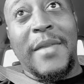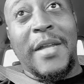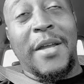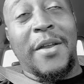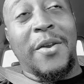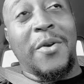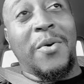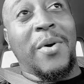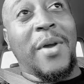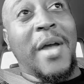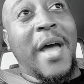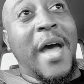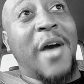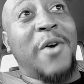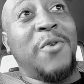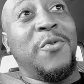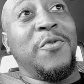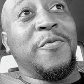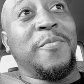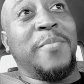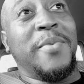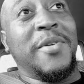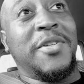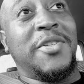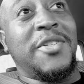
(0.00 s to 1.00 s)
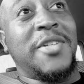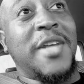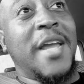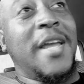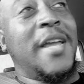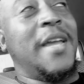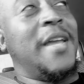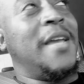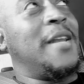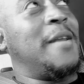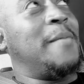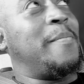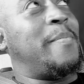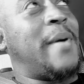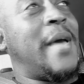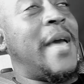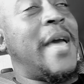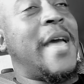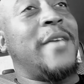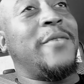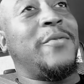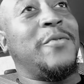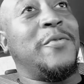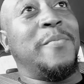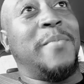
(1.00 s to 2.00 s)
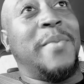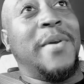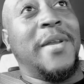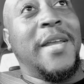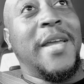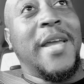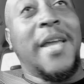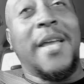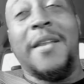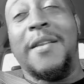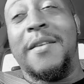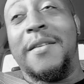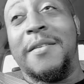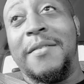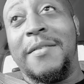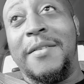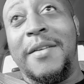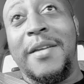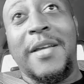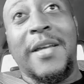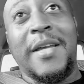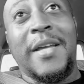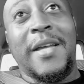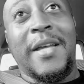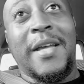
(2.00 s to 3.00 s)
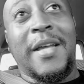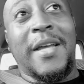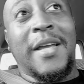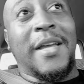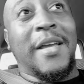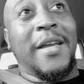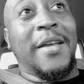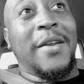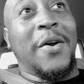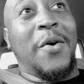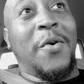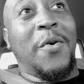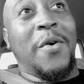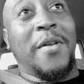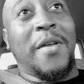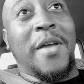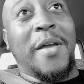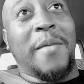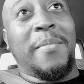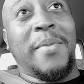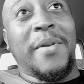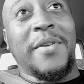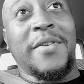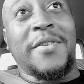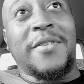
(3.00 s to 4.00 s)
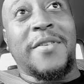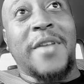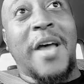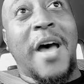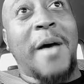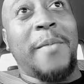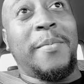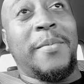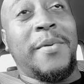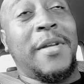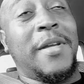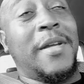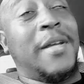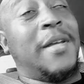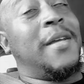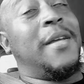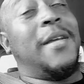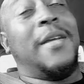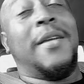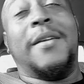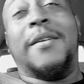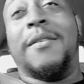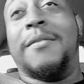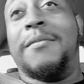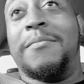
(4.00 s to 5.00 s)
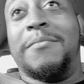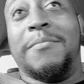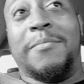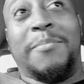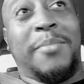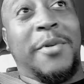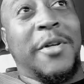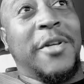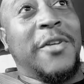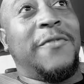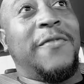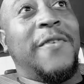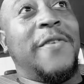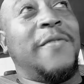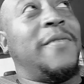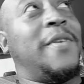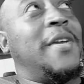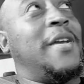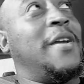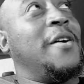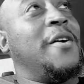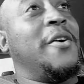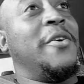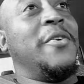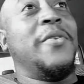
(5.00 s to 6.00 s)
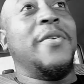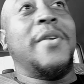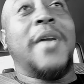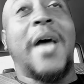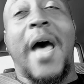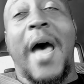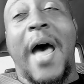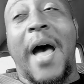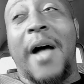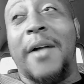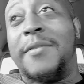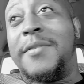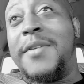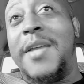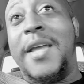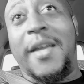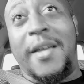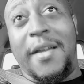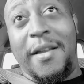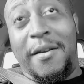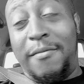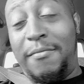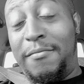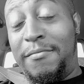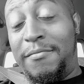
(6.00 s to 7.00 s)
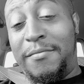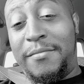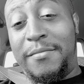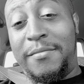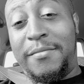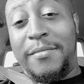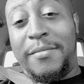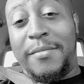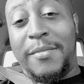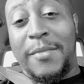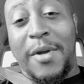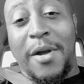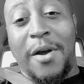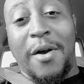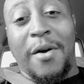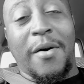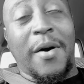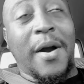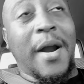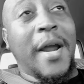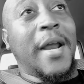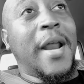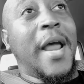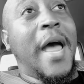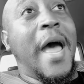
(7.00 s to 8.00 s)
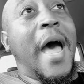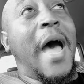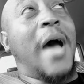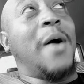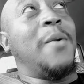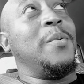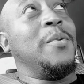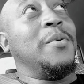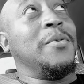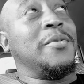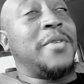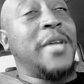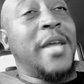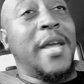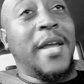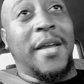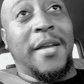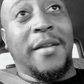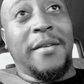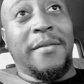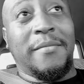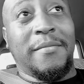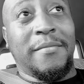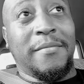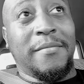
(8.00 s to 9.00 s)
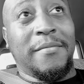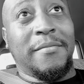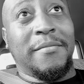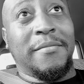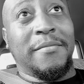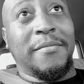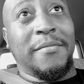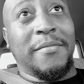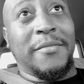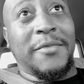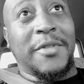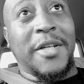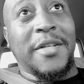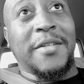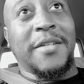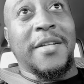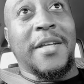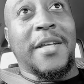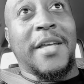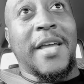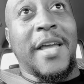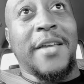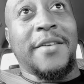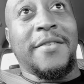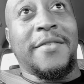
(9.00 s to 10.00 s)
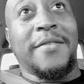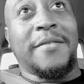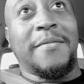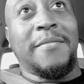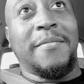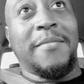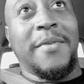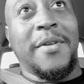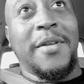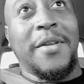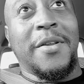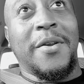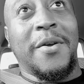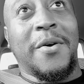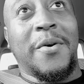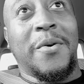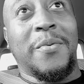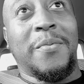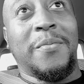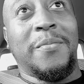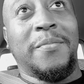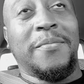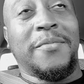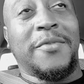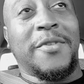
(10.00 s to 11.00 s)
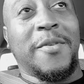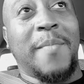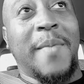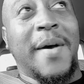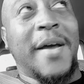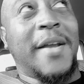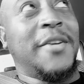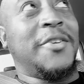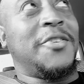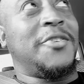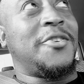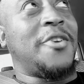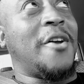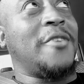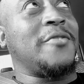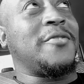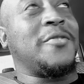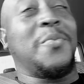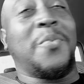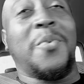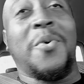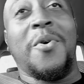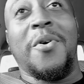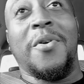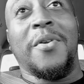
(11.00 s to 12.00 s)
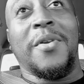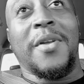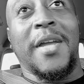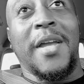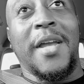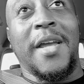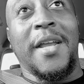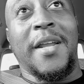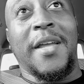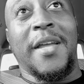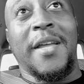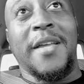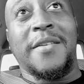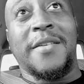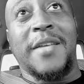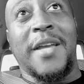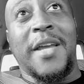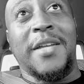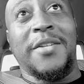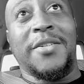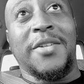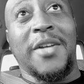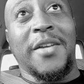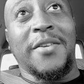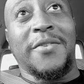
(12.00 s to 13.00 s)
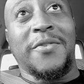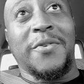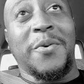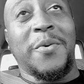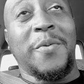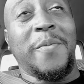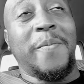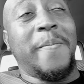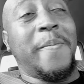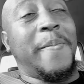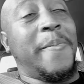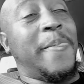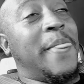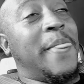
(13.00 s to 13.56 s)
You know, a guy who's been shaky in the past, who's been hit and, you know, and been stopped. +1500, I'll take it. All right, I will take it. Just in case, you know, somebody shocks the world again against AJ. So